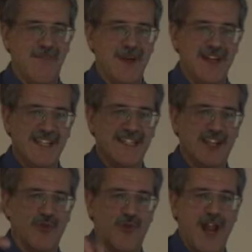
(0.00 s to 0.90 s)
ability to
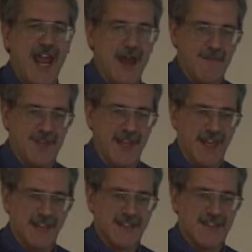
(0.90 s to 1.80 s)
grab
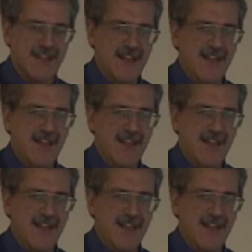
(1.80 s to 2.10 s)
things.